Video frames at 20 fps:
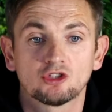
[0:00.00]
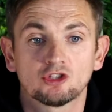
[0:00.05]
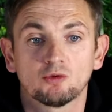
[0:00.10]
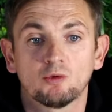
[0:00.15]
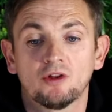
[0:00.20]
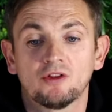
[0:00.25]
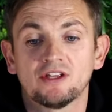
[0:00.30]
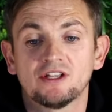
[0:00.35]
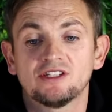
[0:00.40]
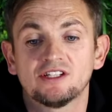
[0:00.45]
So
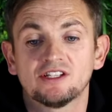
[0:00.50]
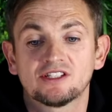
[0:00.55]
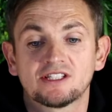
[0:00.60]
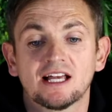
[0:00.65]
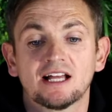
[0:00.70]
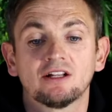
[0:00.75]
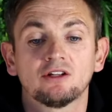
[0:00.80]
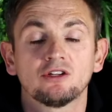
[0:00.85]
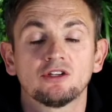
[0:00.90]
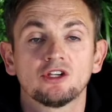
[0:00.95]
what this is
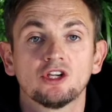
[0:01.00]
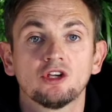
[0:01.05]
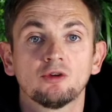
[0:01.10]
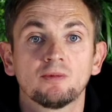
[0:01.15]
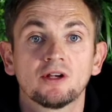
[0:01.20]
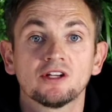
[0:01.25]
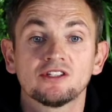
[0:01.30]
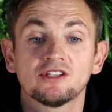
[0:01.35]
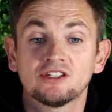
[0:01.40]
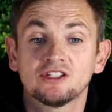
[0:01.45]
telling you,
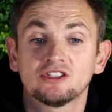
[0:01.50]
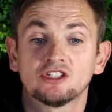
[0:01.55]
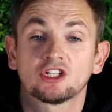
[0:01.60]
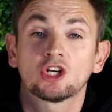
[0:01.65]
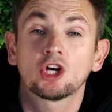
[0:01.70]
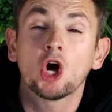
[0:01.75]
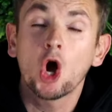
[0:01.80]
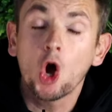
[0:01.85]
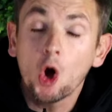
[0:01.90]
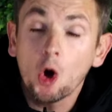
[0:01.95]
because this is a
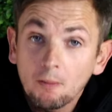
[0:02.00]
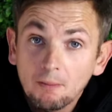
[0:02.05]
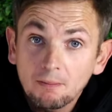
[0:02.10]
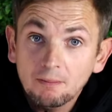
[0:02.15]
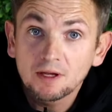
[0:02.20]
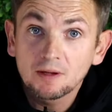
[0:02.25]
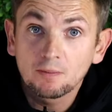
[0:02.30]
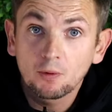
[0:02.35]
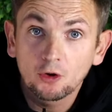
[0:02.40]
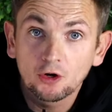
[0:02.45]

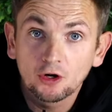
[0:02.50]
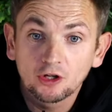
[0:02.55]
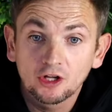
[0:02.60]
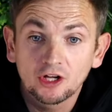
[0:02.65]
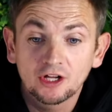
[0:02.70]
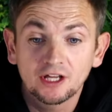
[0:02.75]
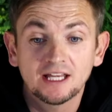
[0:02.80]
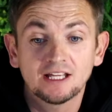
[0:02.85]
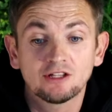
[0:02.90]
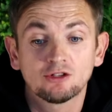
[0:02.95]
combi
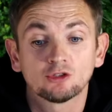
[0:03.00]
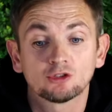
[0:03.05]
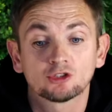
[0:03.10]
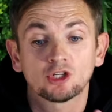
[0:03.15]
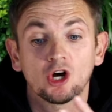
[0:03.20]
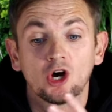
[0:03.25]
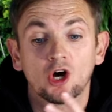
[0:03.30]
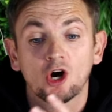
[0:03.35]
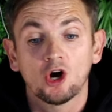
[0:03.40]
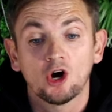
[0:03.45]
boiler, it does
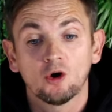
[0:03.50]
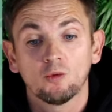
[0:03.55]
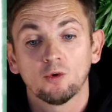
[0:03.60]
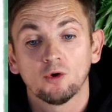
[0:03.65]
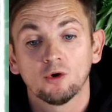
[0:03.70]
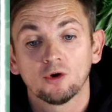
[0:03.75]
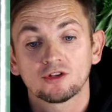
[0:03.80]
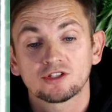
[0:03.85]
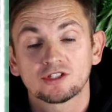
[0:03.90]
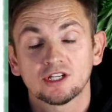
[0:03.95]
hot
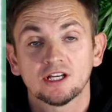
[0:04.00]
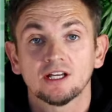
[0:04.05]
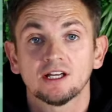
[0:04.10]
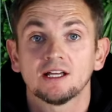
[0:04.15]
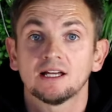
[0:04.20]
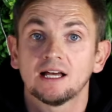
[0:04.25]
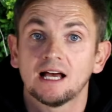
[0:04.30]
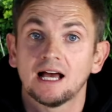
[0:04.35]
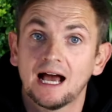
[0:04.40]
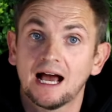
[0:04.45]
water
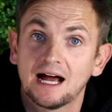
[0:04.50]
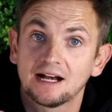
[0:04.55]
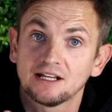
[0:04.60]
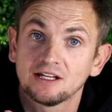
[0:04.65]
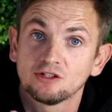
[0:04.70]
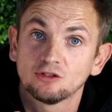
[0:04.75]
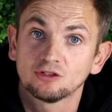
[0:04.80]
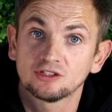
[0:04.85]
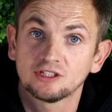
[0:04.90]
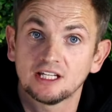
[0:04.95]
and
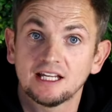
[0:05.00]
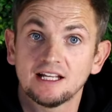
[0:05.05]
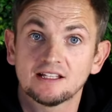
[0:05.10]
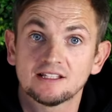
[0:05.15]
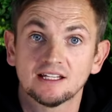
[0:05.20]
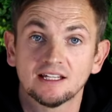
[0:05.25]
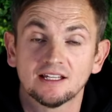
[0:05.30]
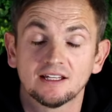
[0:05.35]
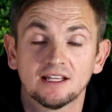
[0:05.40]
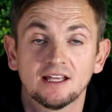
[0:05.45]
it does
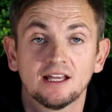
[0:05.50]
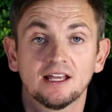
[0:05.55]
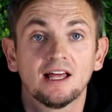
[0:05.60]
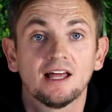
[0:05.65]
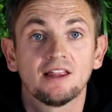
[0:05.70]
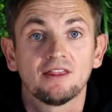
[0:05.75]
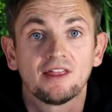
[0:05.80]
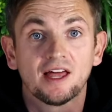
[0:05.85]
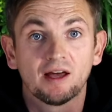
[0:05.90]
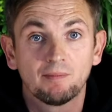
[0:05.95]
heating.
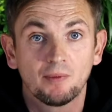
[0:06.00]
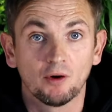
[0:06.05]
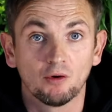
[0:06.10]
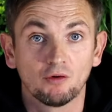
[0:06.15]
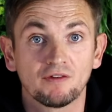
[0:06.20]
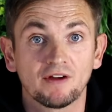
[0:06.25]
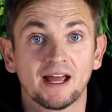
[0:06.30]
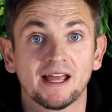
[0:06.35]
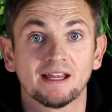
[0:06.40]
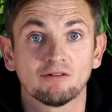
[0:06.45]
They're
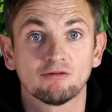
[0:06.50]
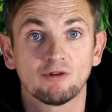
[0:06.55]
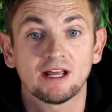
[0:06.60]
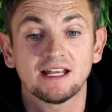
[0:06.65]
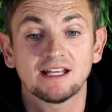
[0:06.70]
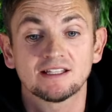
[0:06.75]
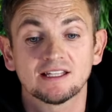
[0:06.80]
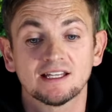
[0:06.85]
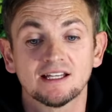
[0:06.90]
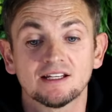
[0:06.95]
both A
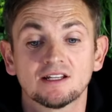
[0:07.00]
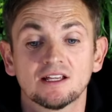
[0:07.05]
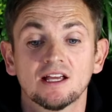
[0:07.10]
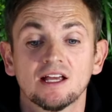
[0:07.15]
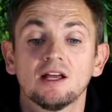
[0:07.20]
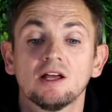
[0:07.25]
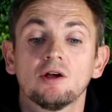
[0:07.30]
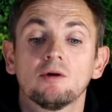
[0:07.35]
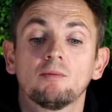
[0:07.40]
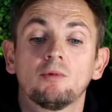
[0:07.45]
rated,
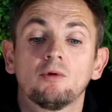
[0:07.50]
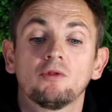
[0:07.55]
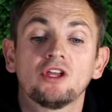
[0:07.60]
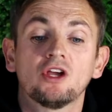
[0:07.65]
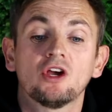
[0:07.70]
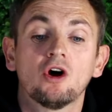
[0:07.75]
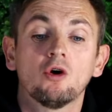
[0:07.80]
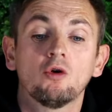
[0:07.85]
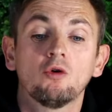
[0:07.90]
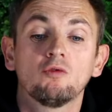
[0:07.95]
but
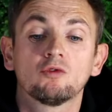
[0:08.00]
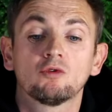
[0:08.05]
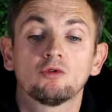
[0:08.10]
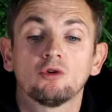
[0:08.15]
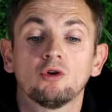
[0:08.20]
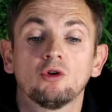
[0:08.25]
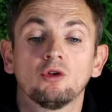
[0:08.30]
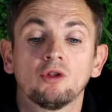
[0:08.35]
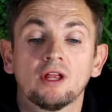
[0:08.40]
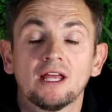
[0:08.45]
the
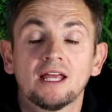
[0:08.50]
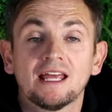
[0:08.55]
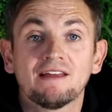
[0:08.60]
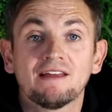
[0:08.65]
overall